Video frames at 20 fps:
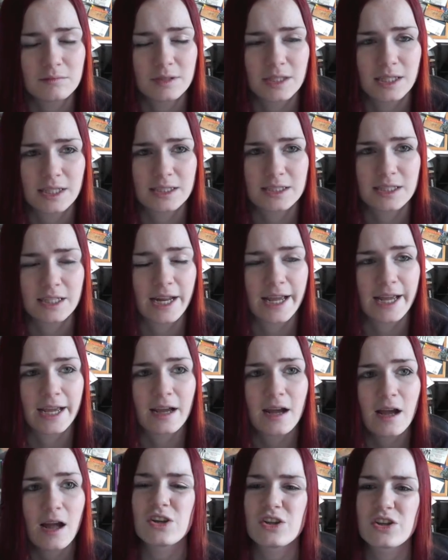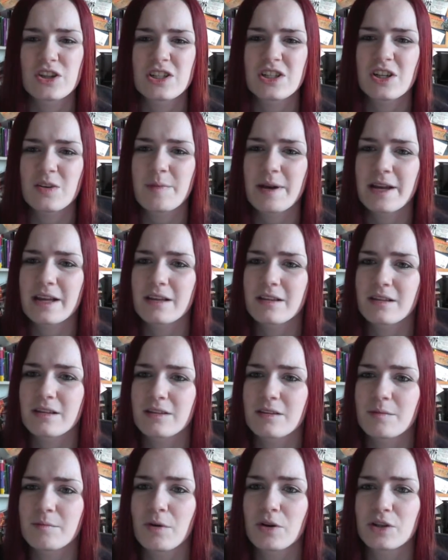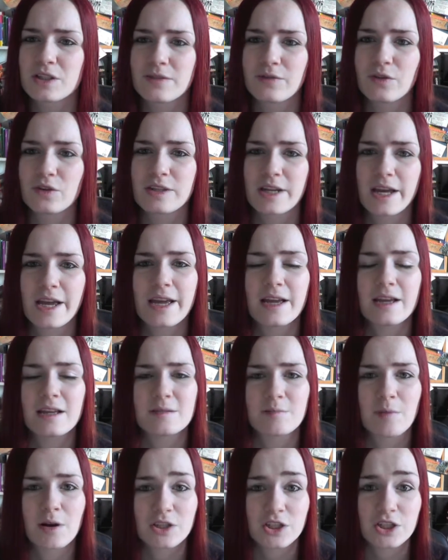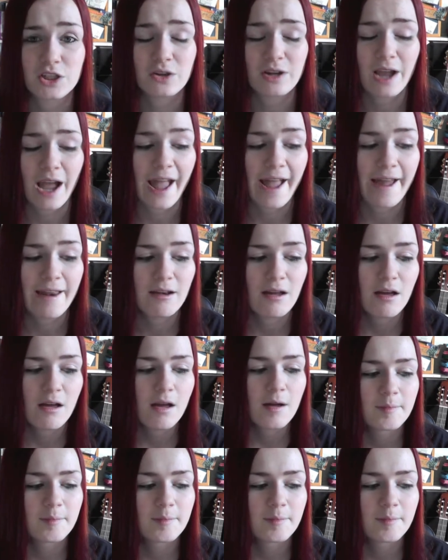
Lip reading: yesterday. You should still make the most of your day as much as you can,